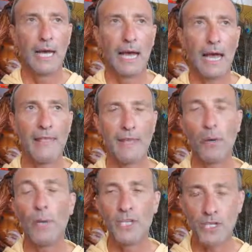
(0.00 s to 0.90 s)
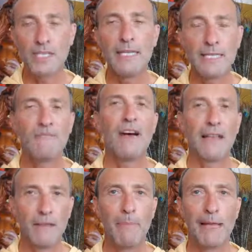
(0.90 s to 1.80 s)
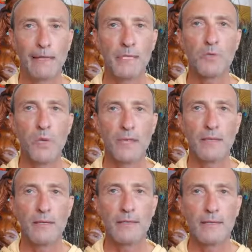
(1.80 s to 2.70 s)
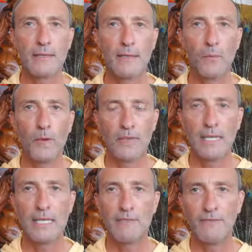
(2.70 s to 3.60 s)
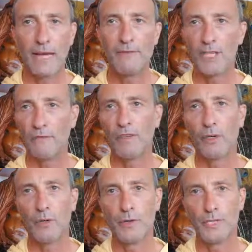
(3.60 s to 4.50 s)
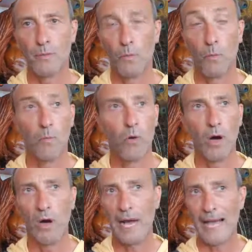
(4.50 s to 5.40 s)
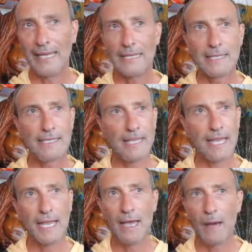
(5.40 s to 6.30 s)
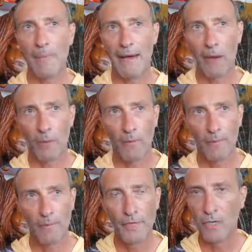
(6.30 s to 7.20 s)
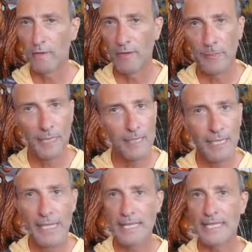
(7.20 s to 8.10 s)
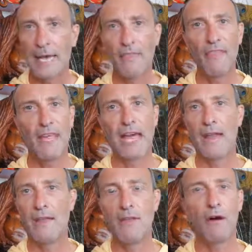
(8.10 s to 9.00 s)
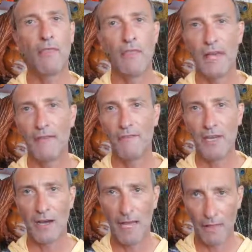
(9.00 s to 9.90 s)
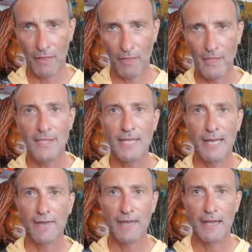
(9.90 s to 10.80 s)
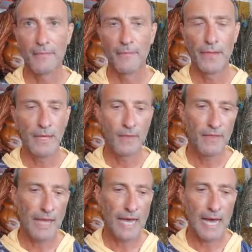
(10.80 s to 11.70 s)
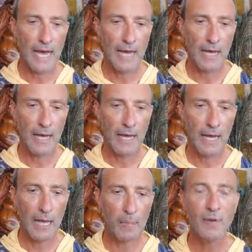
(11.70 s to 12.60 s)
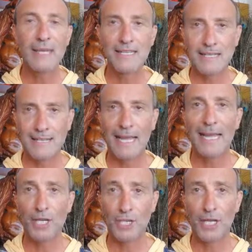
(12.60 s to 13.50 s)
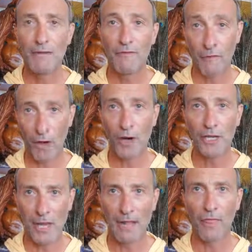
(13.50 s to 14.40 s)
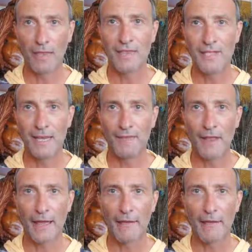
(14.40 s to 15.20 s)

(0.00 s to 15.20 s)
I think we just need to find the balance with these 5G phones. What I can say about the government is that they are not there for your health and safety. They are a present danger for your health and safety.